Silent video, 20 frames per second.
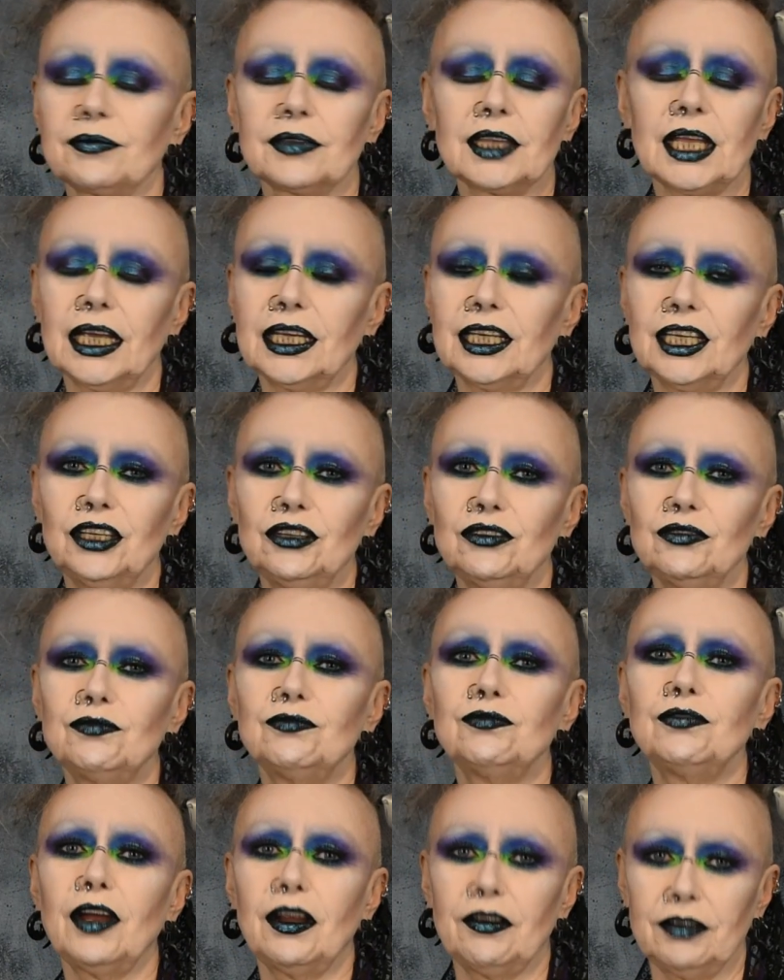thank you
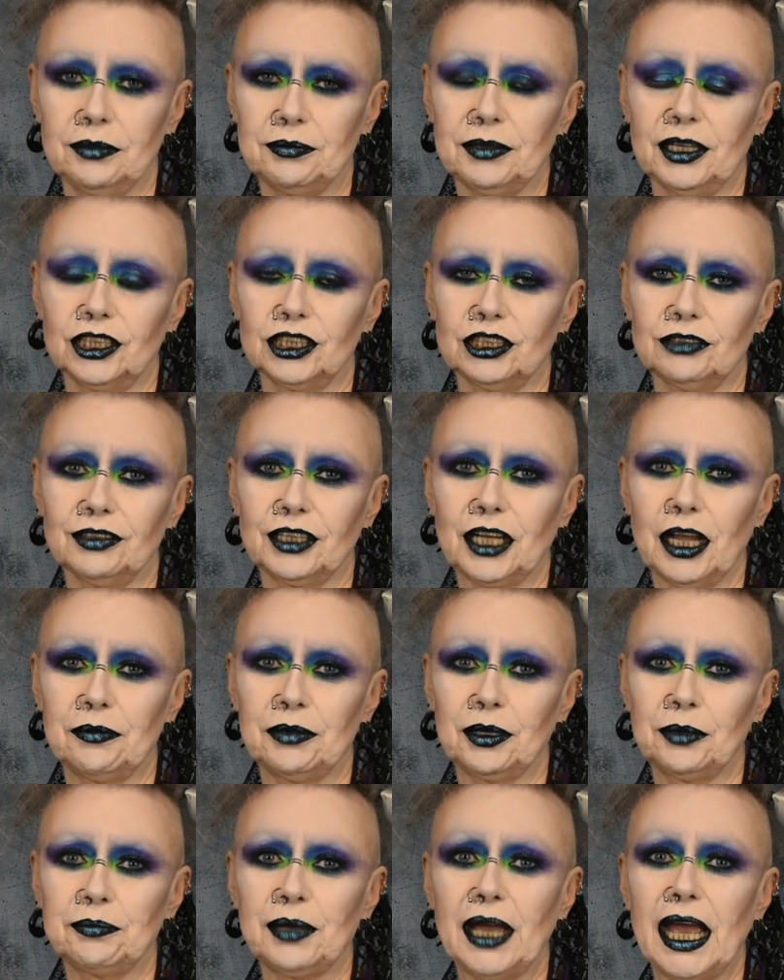very much for
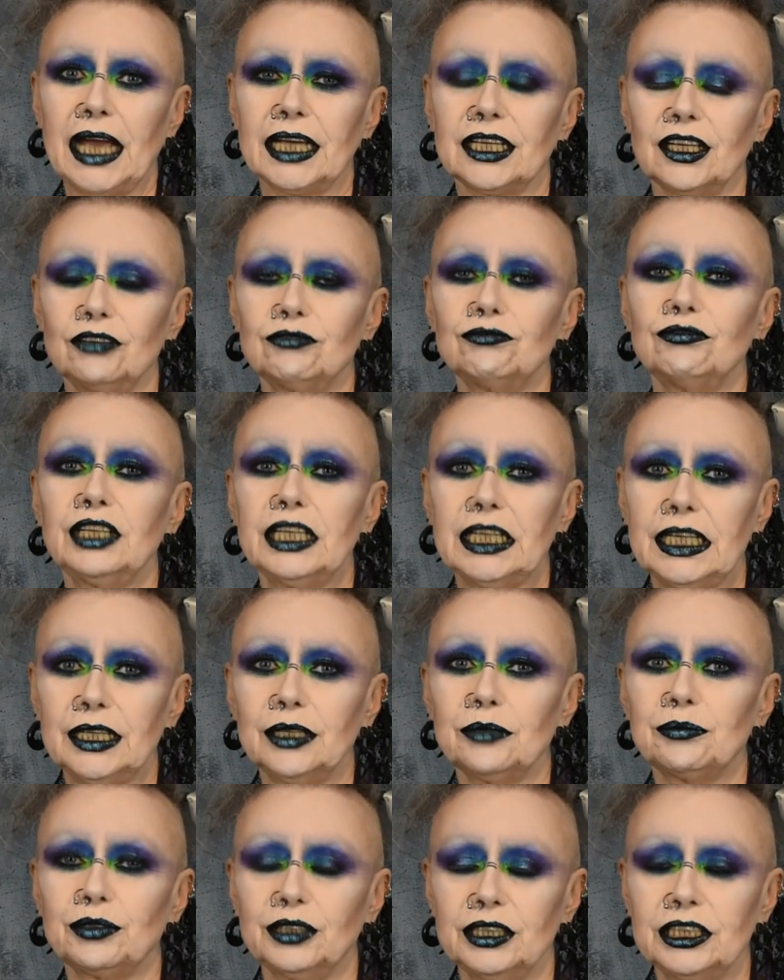coming back. I really
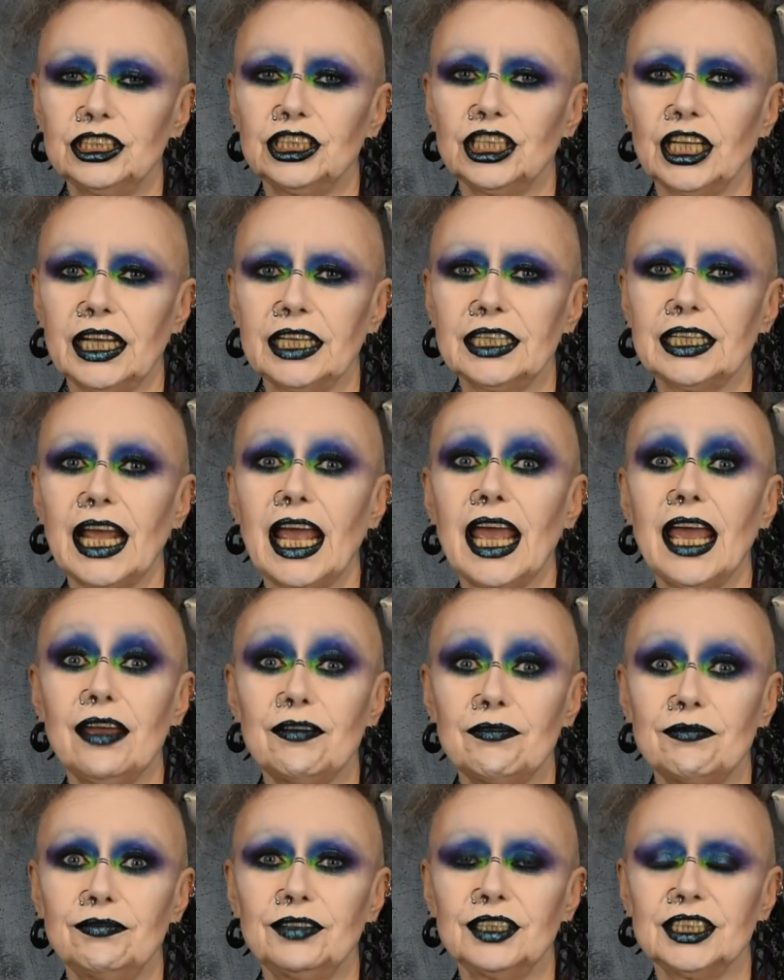appreciate
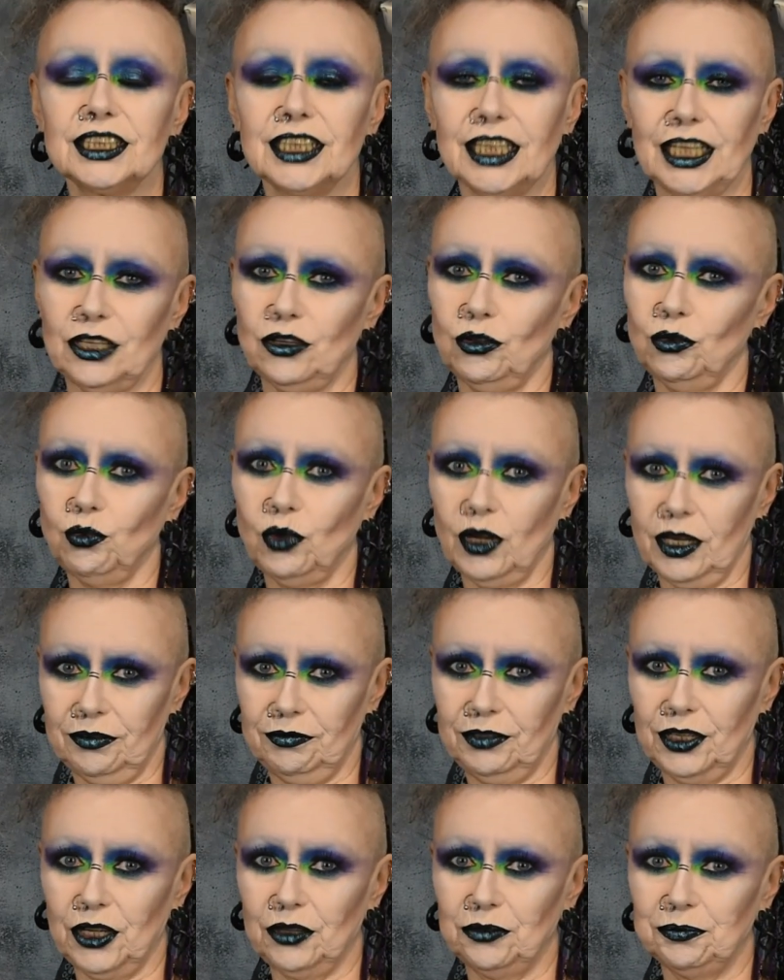every single one
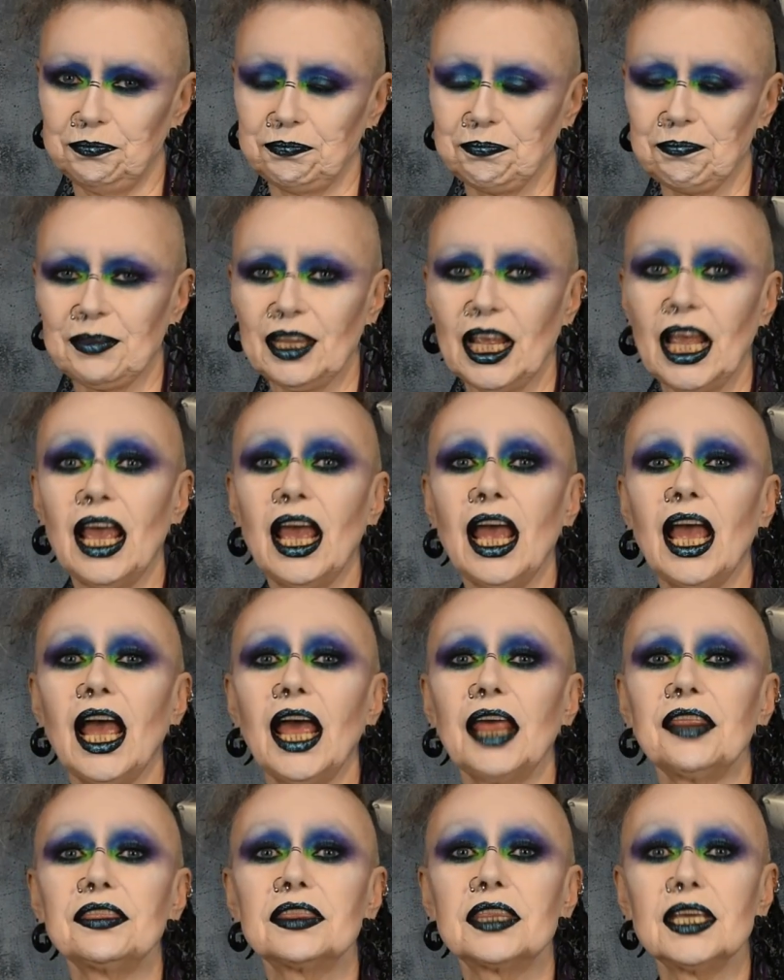of you.
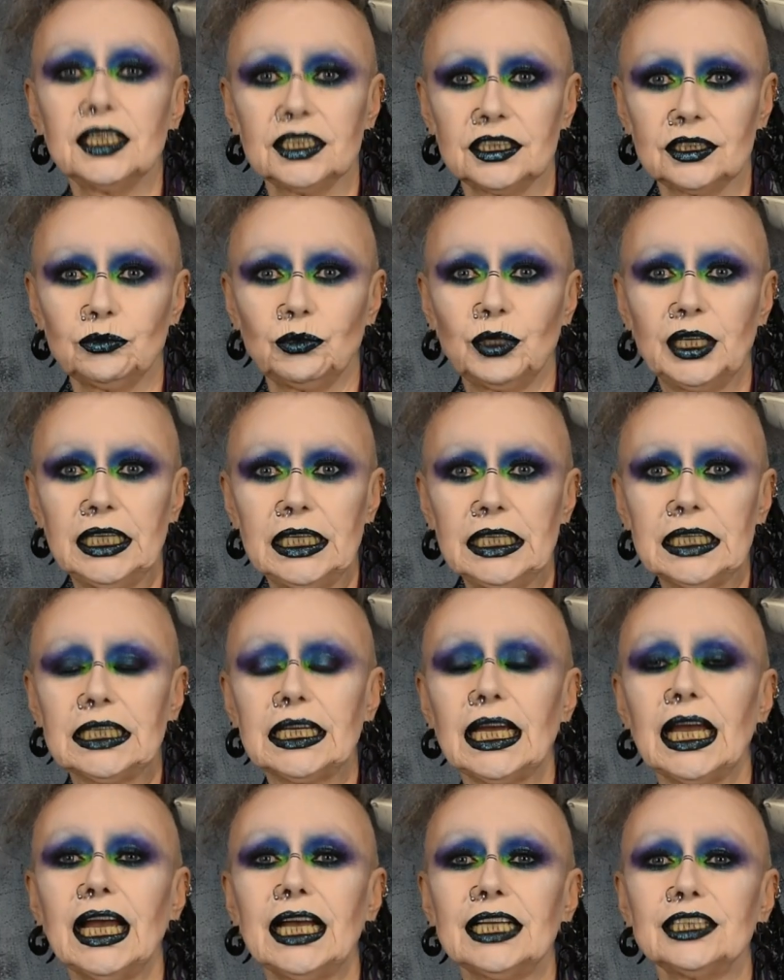This
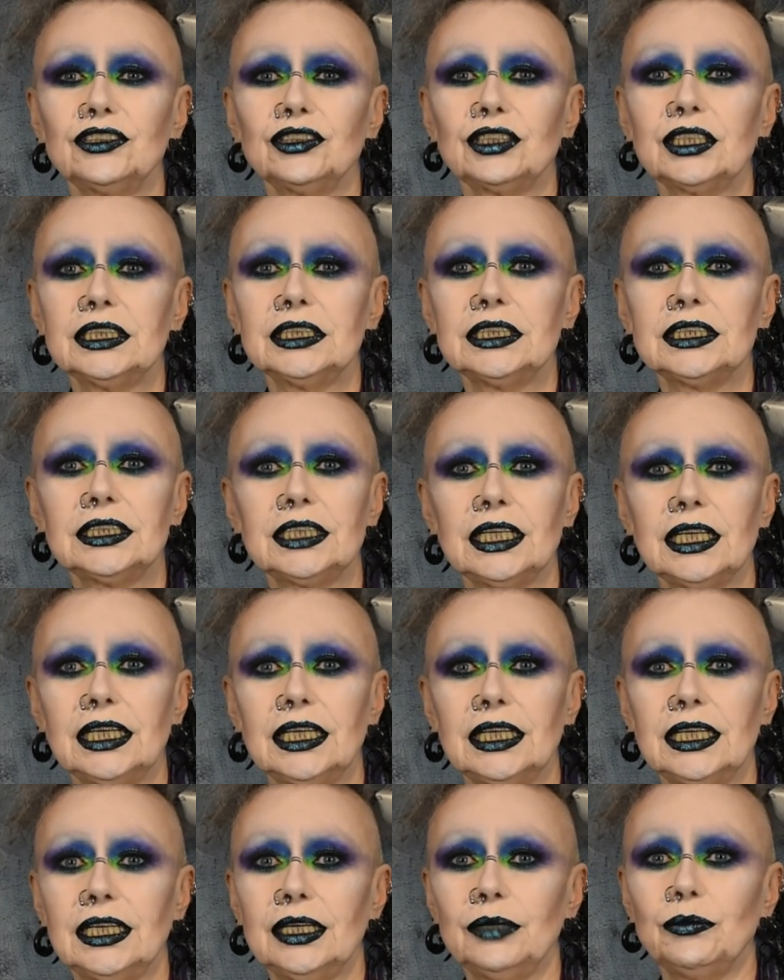week, as you can
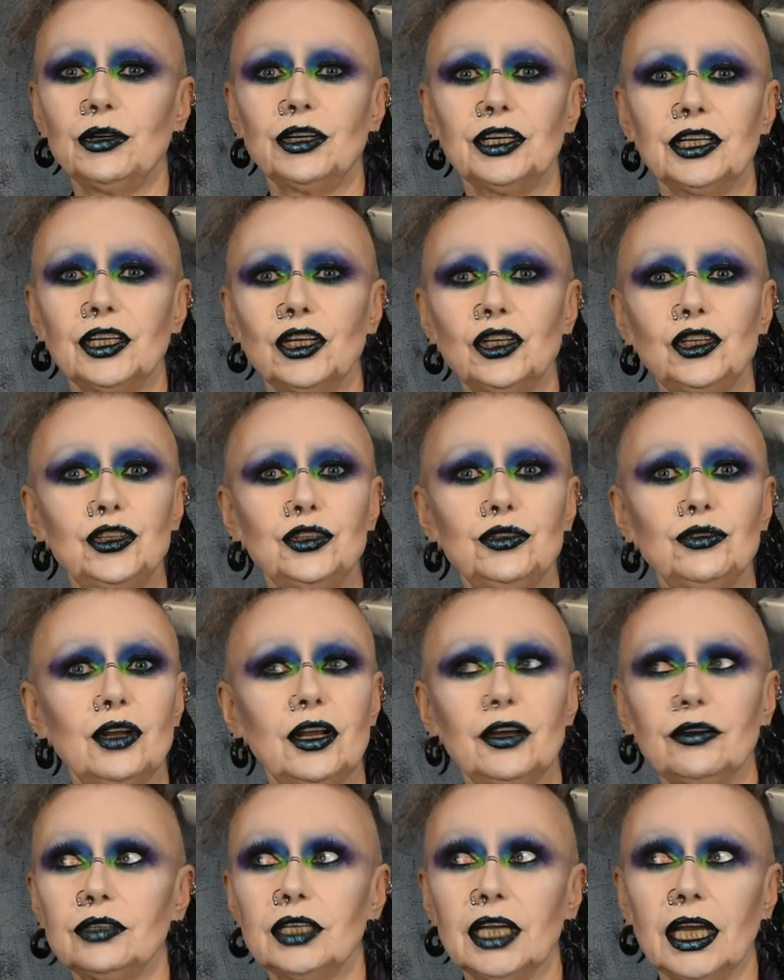see, we're in a new
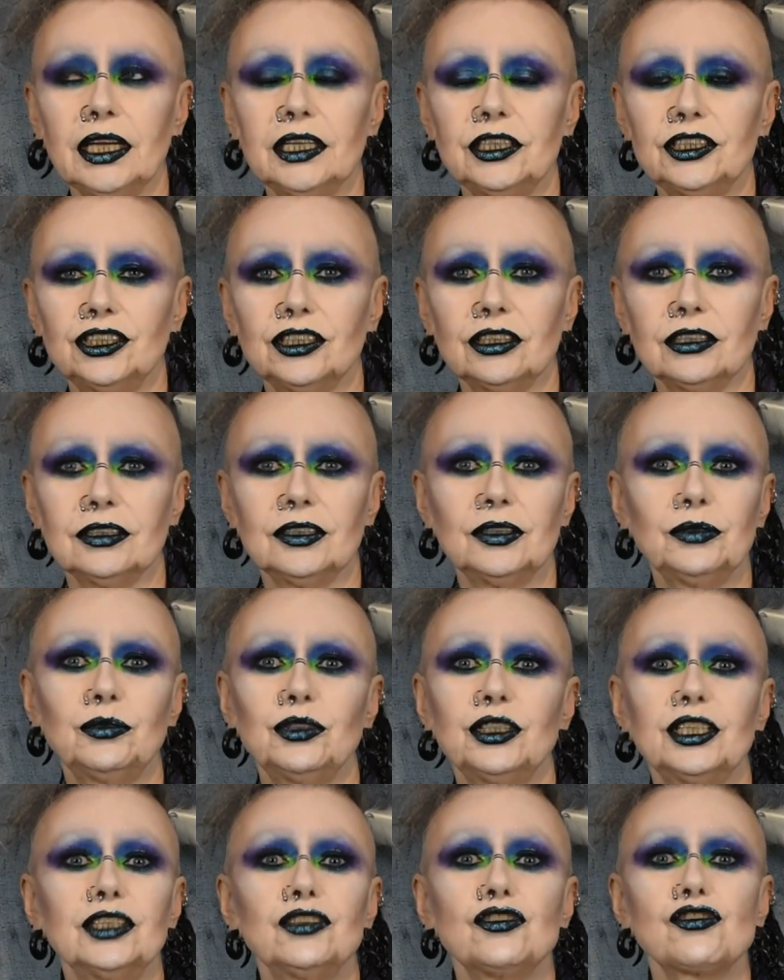location.
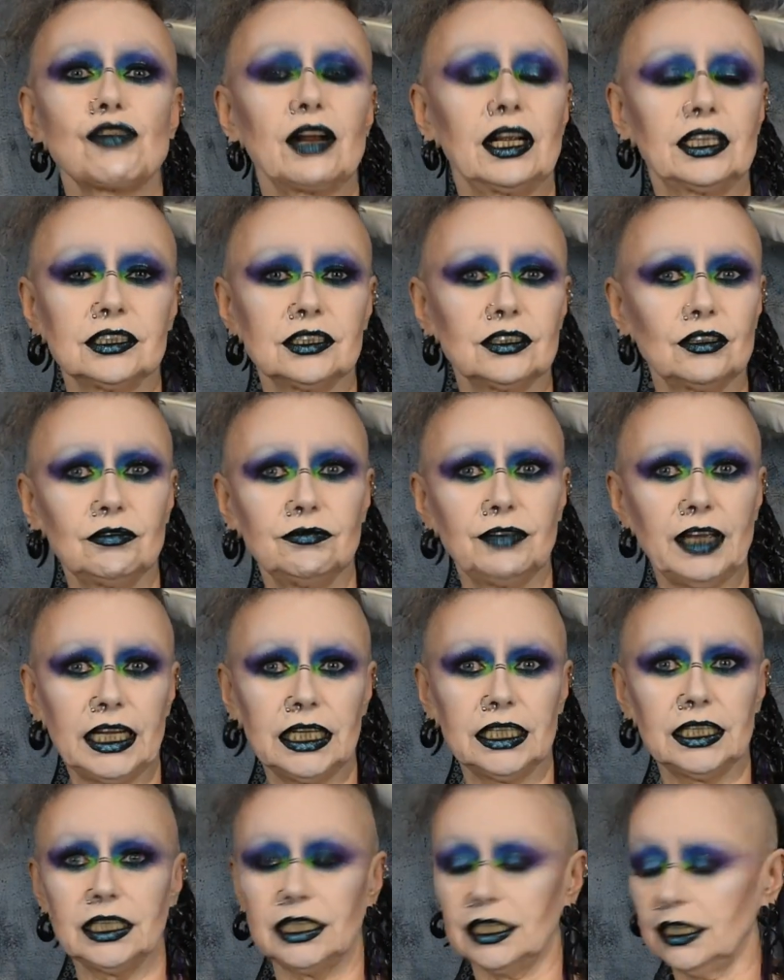We're in
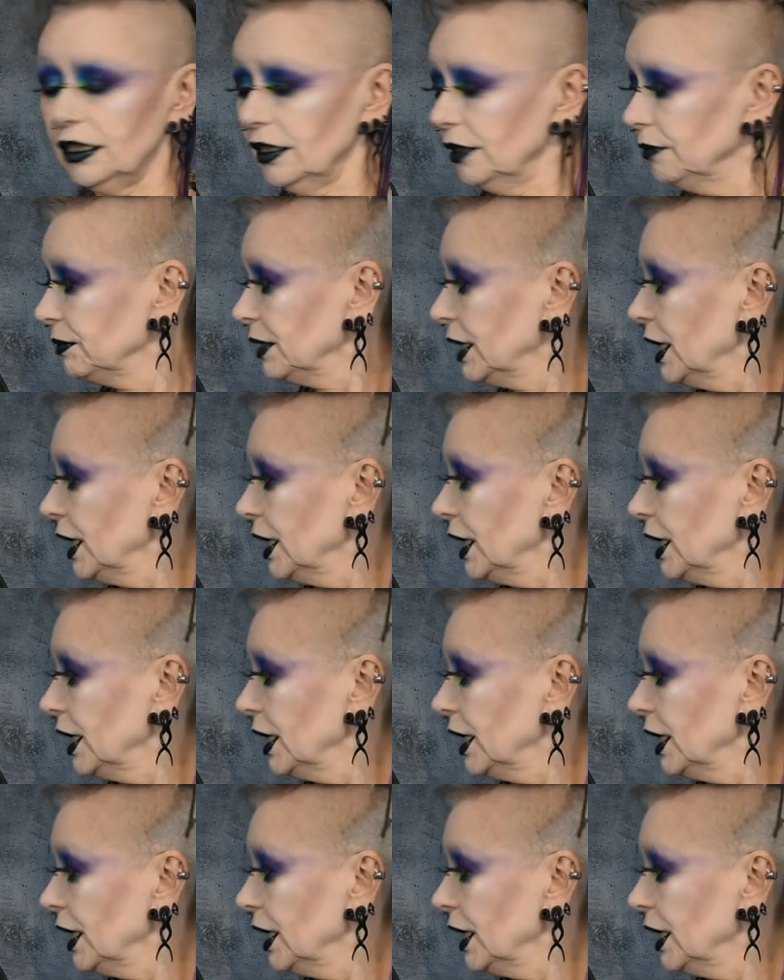Transylvania